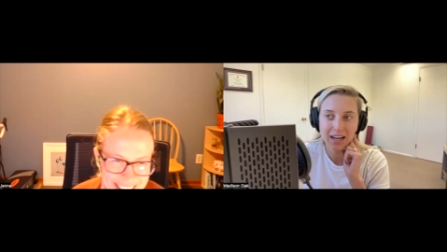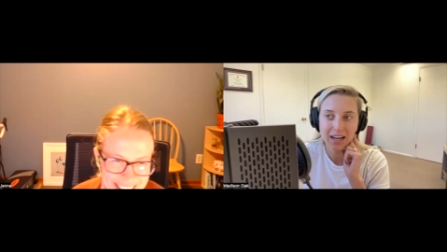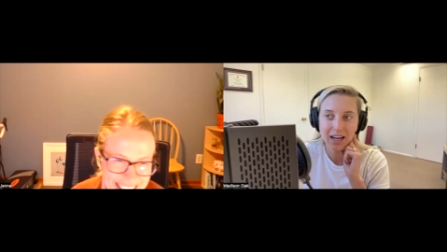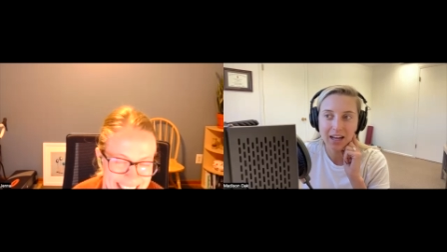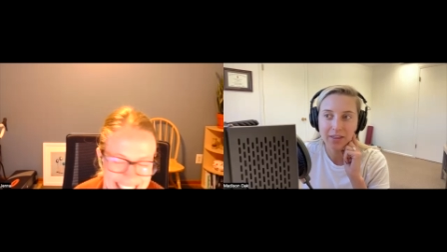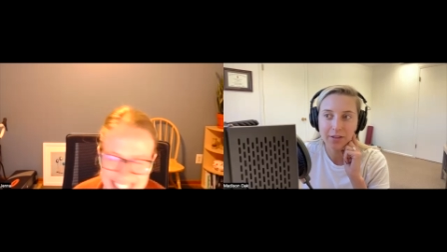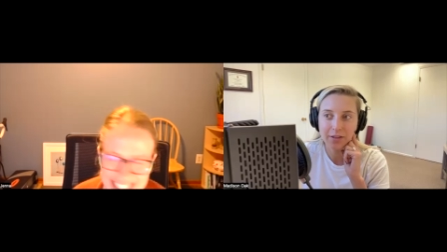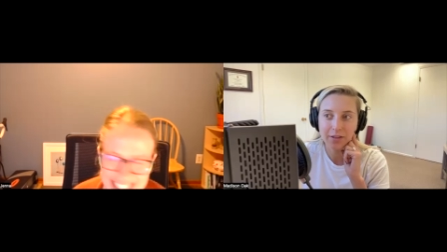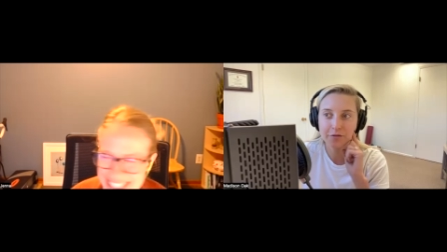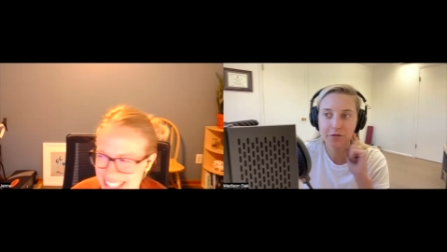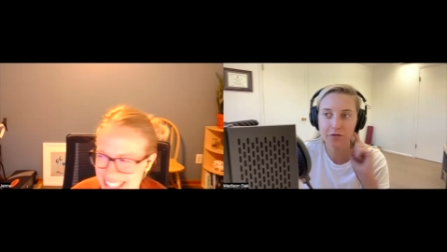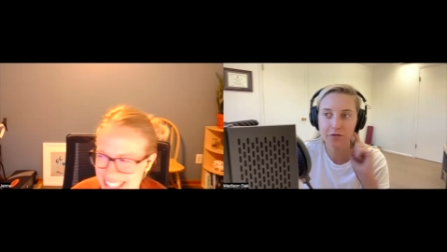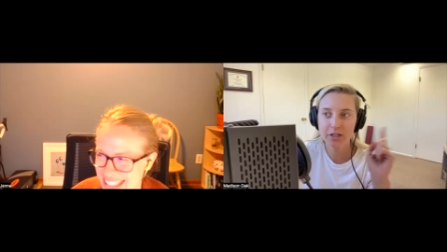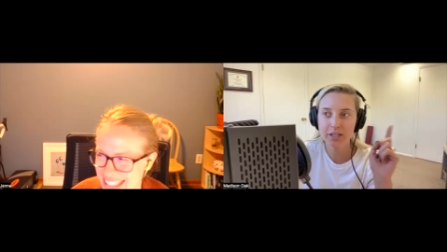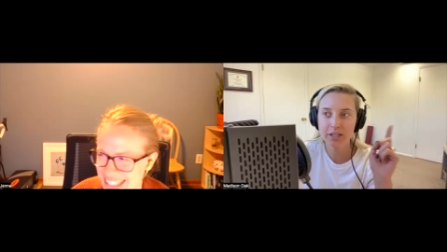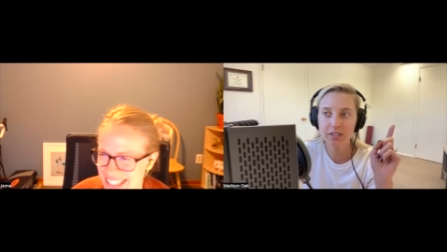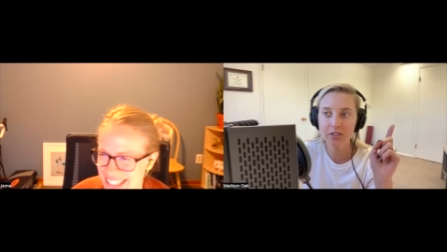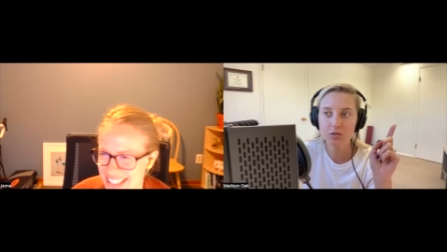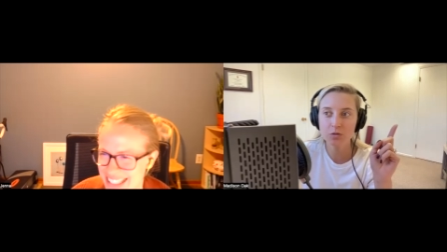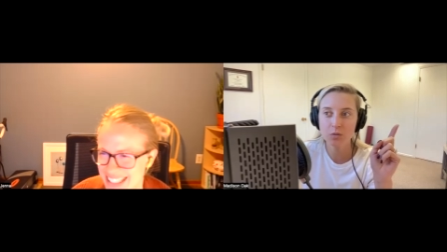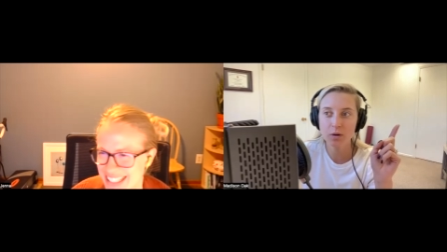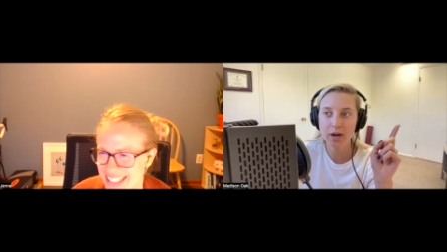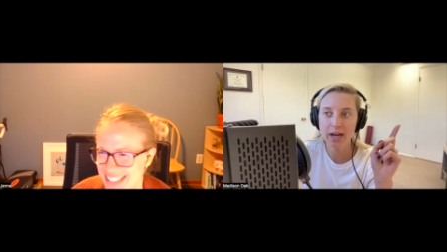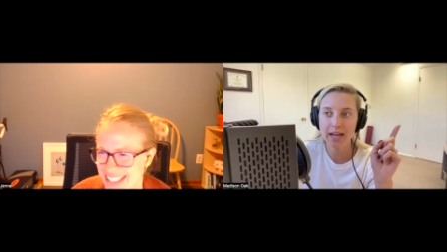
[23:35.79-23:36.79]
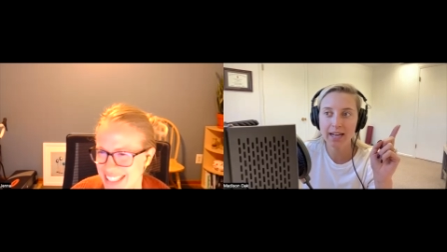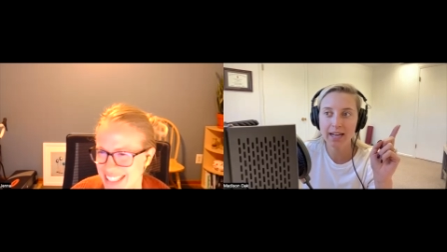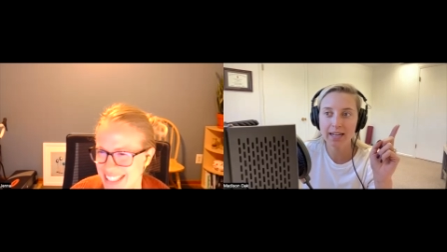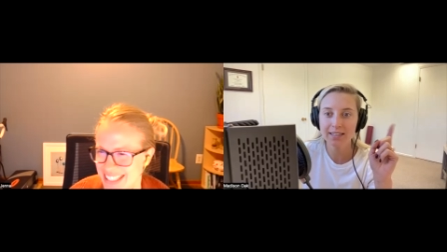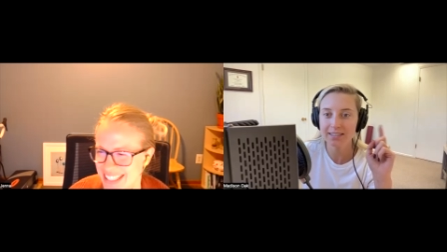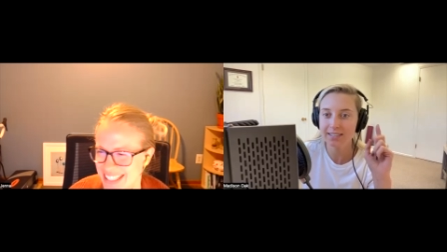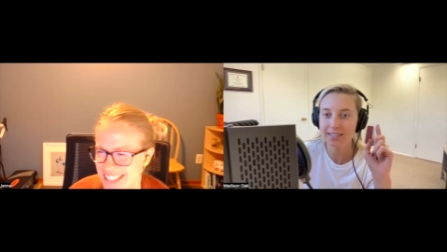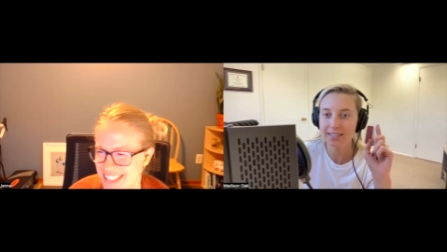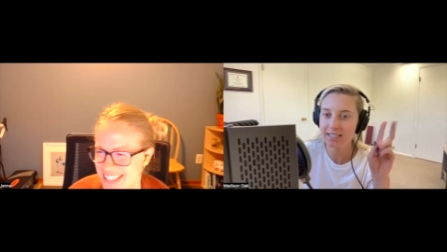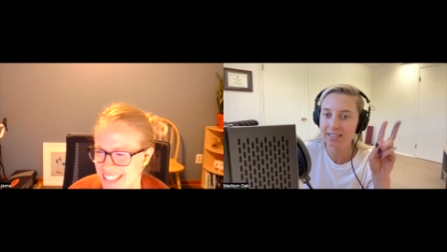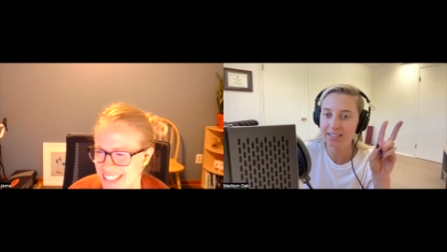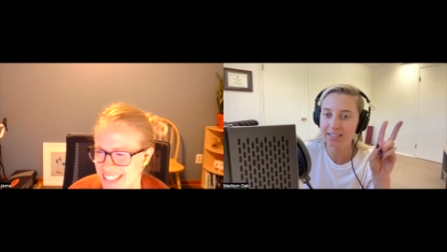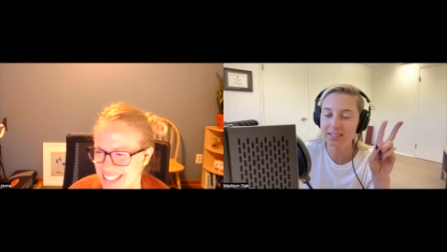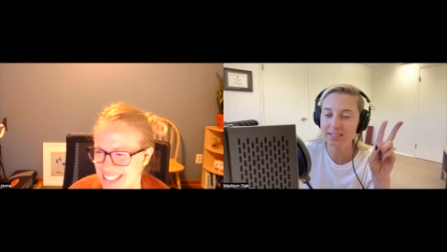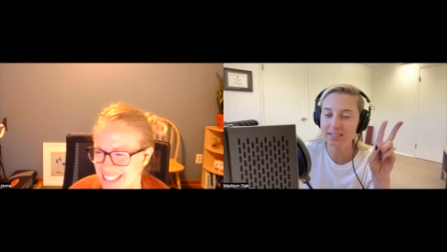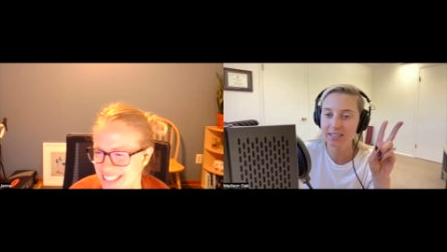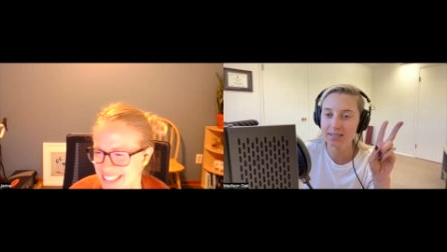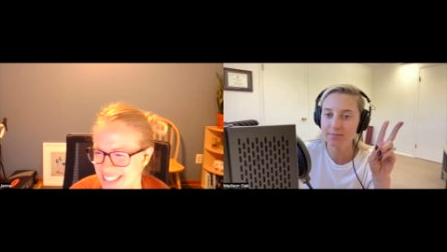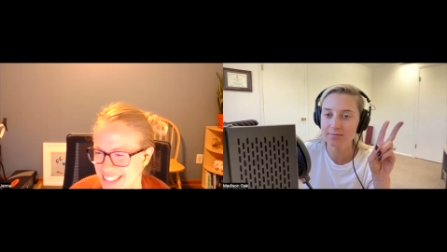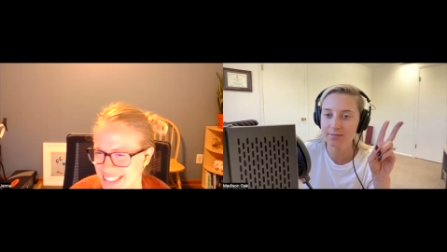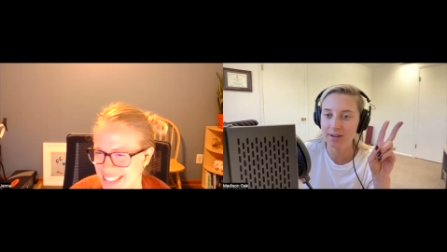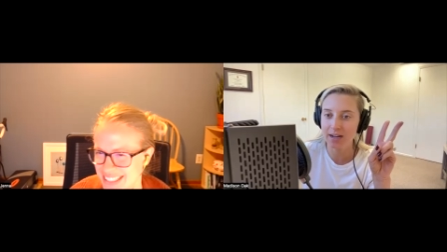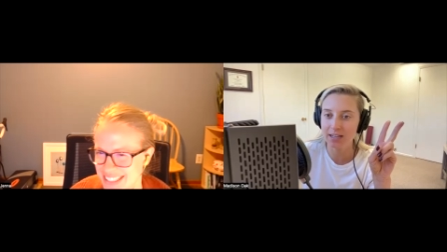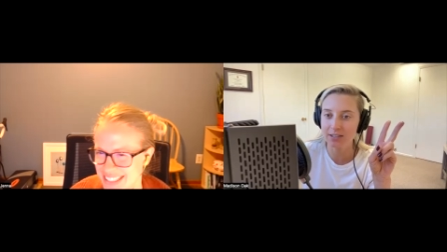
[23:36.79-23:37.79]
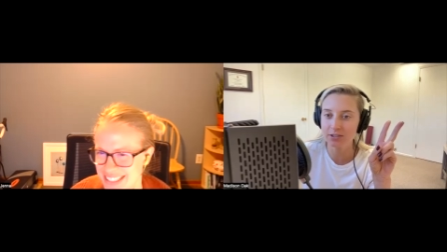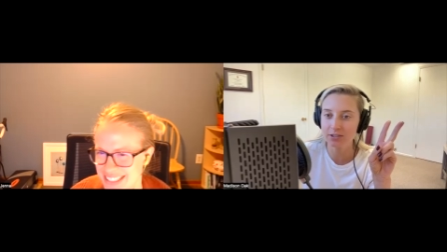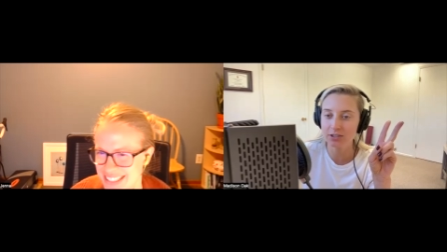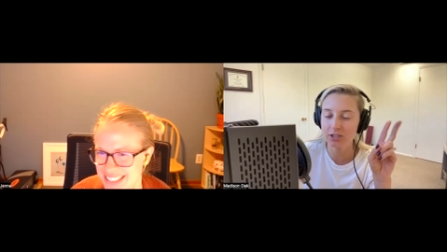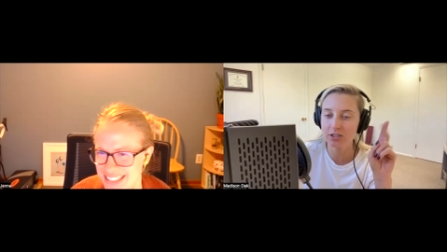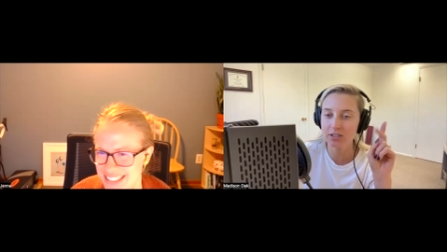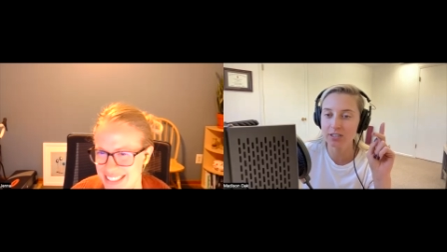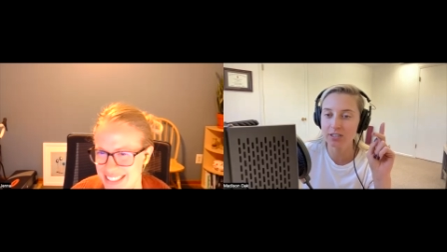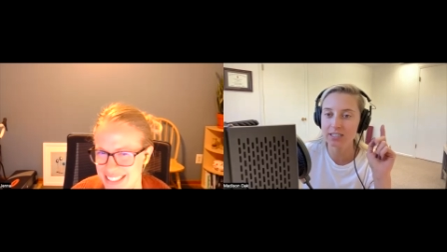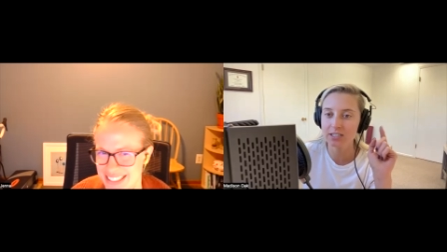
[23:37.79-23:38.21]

And the freest way to get to sleep faster